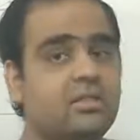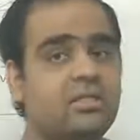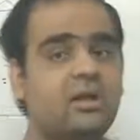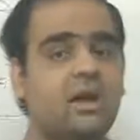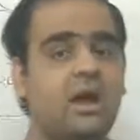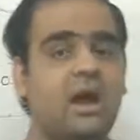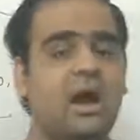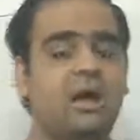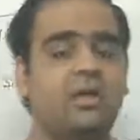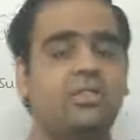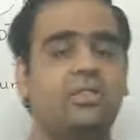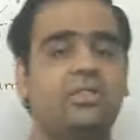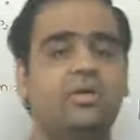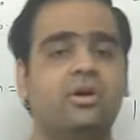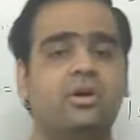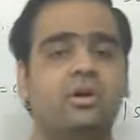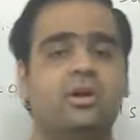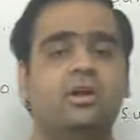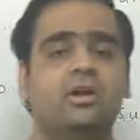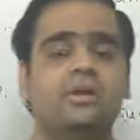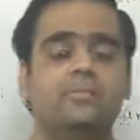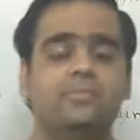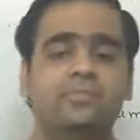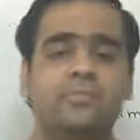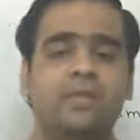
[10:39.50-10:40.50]
the
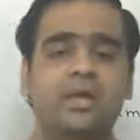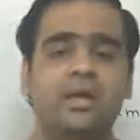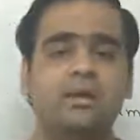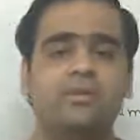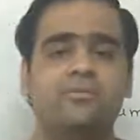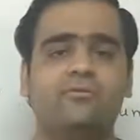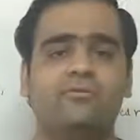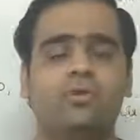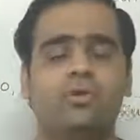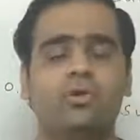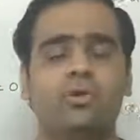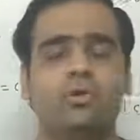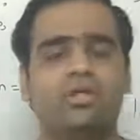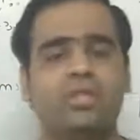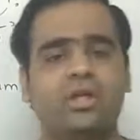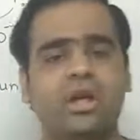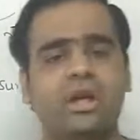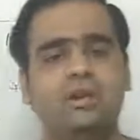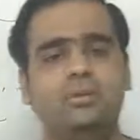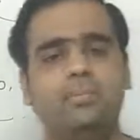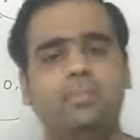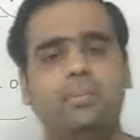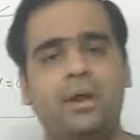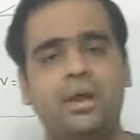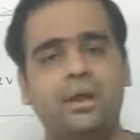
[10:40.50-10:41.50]
answer. Therefore,
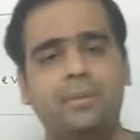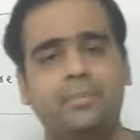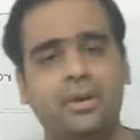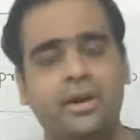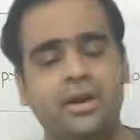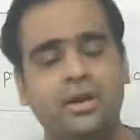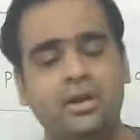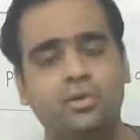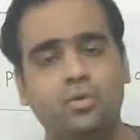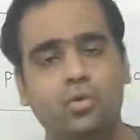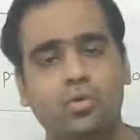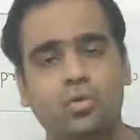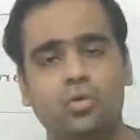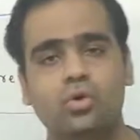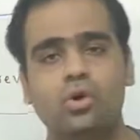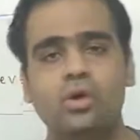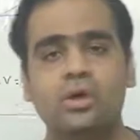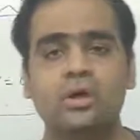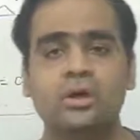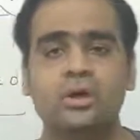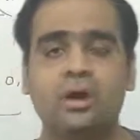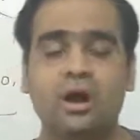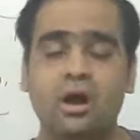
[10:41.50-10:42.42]
sin pi by 2,